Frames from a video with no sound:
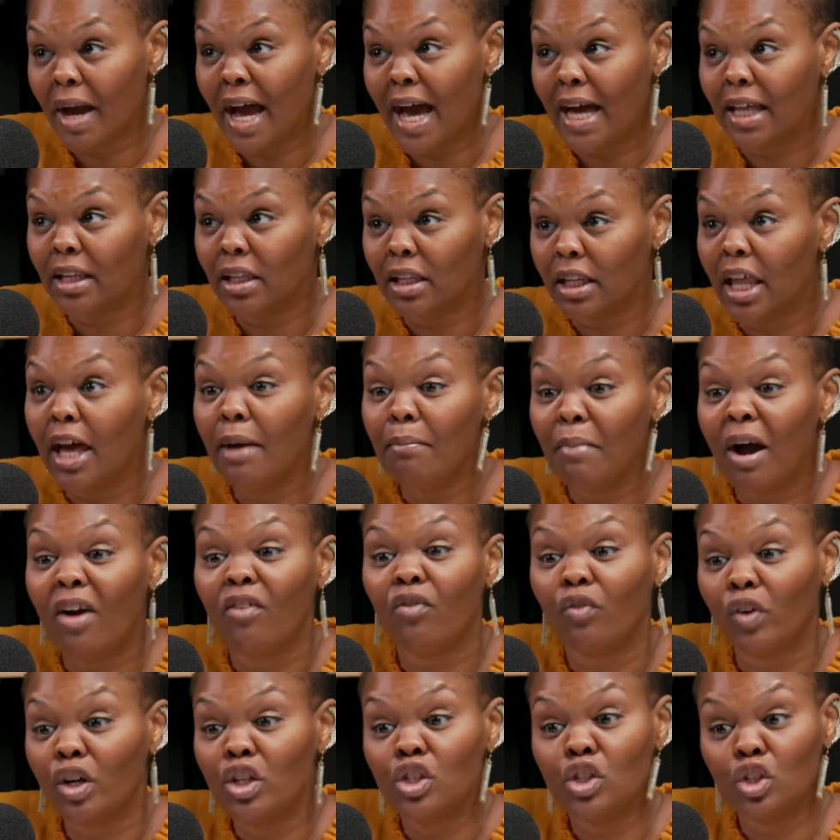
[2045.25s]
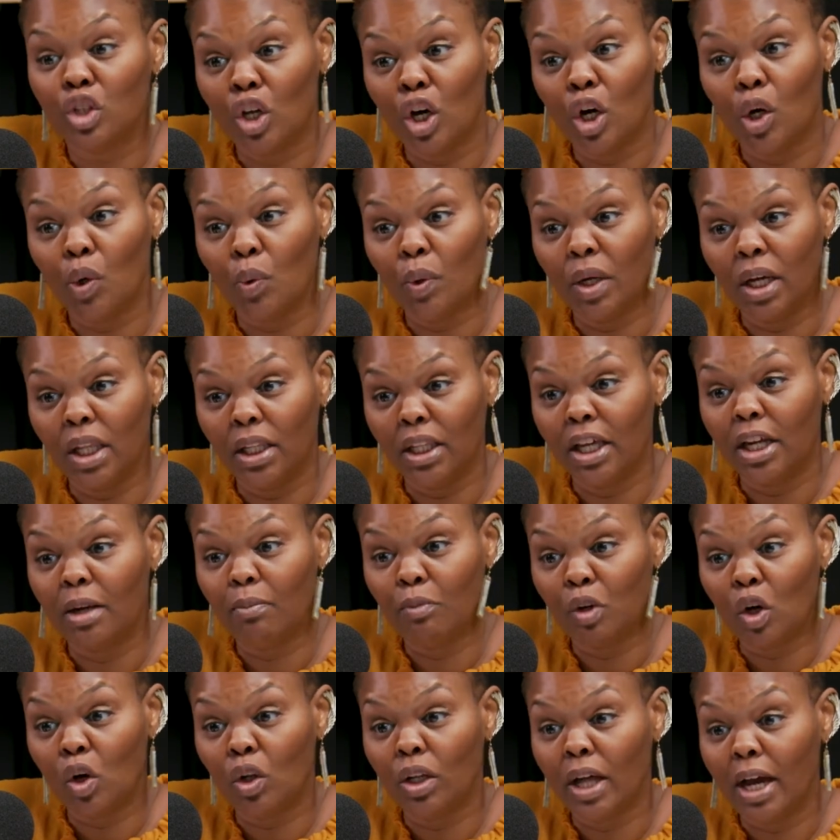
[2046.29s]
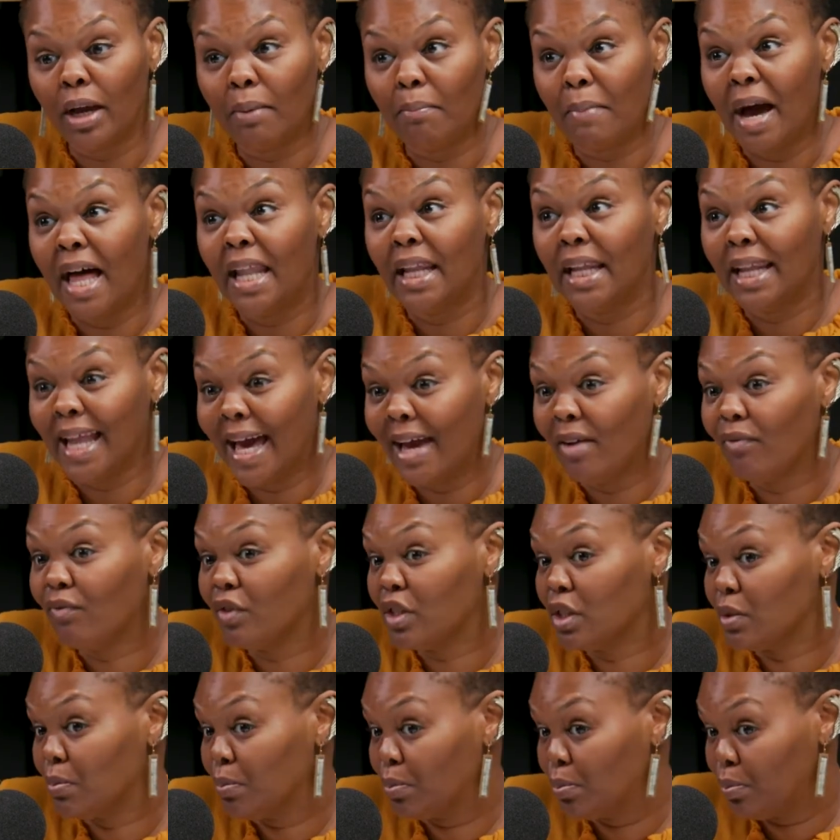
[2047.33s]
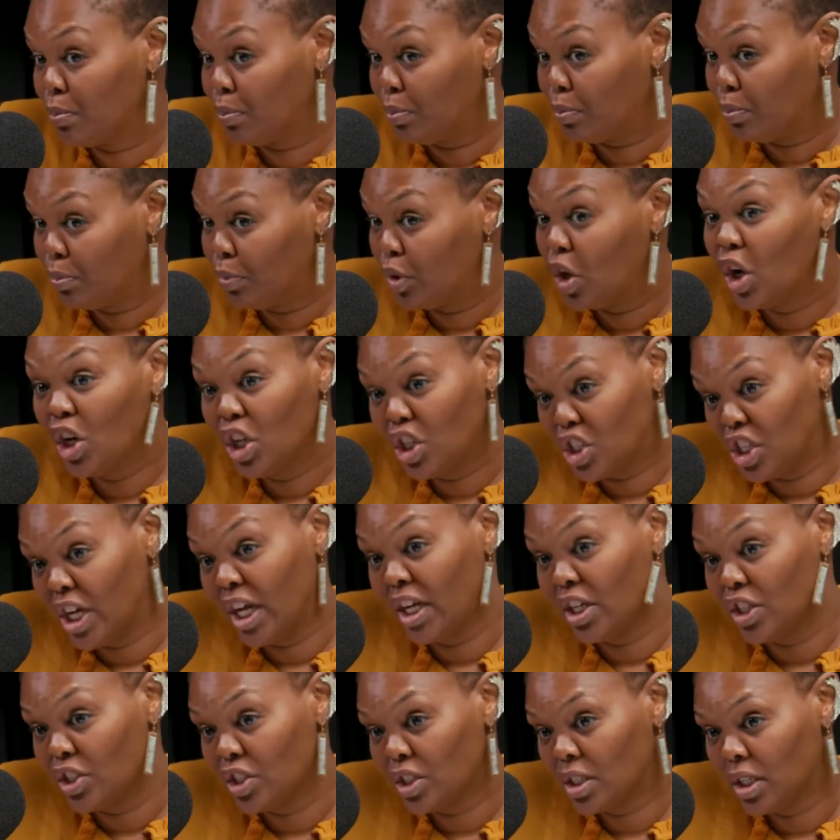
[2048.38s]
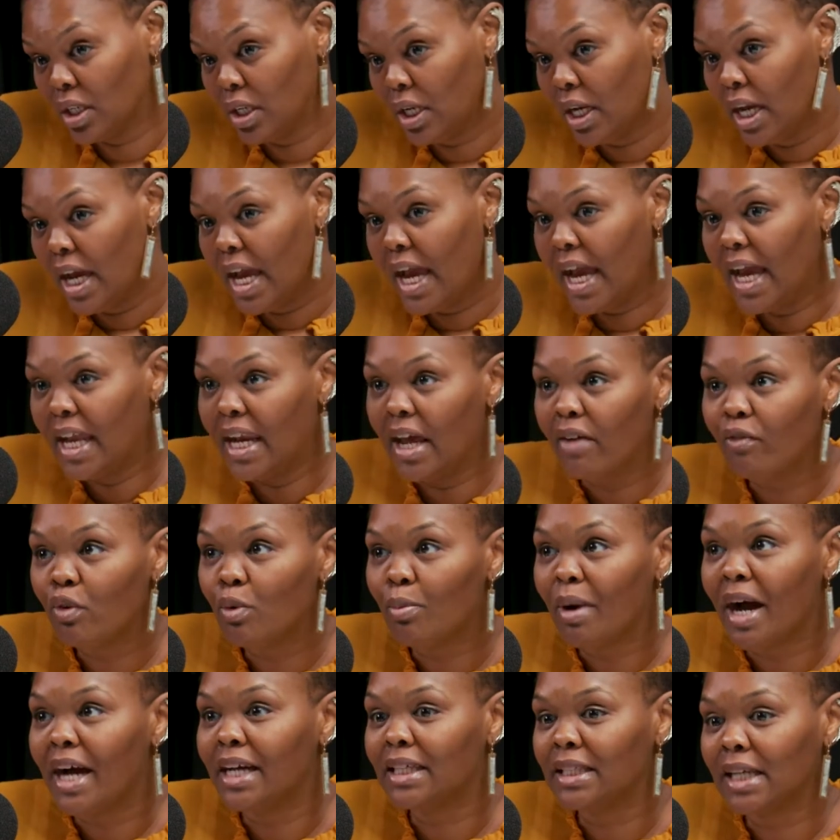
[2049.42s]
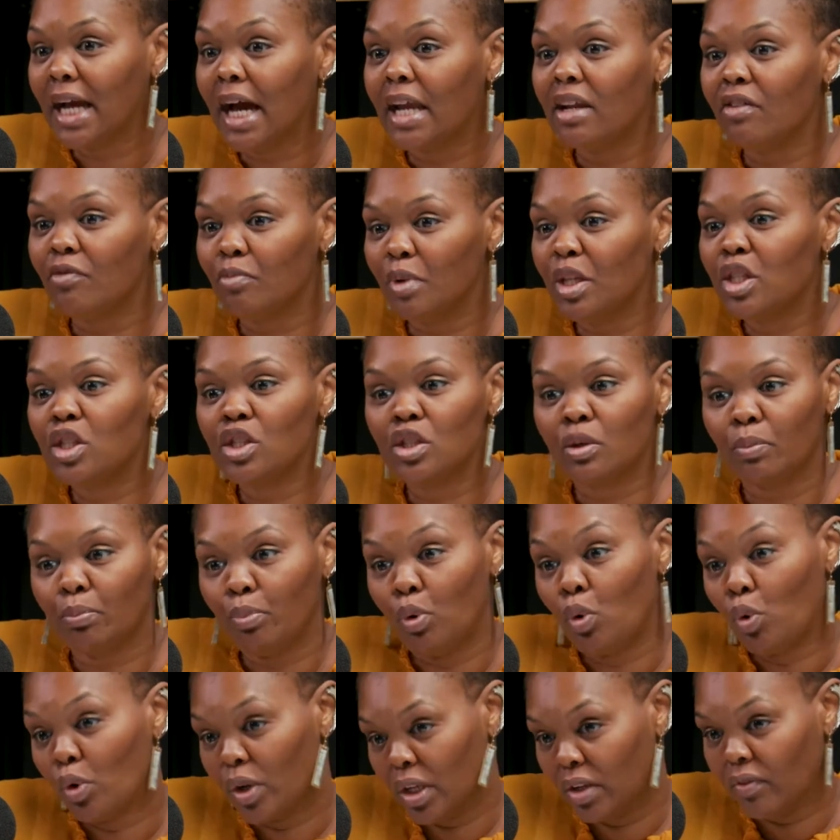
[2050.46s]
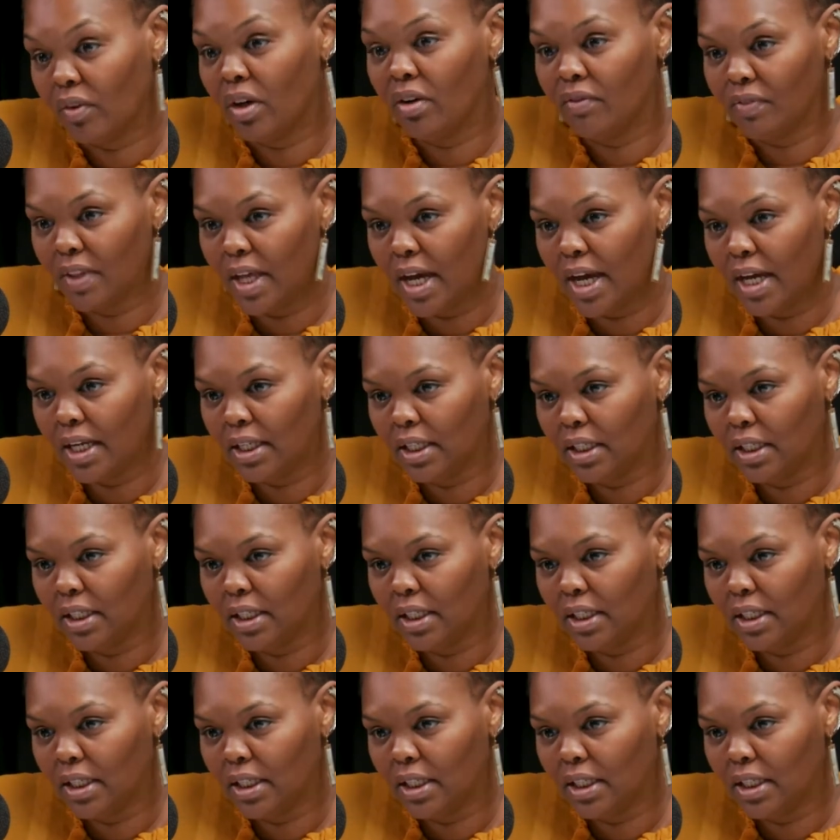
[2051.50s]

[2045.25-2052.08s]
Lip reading: I let my friends know and let them know like my life is going to change. And everybody's kind of been supportive of that.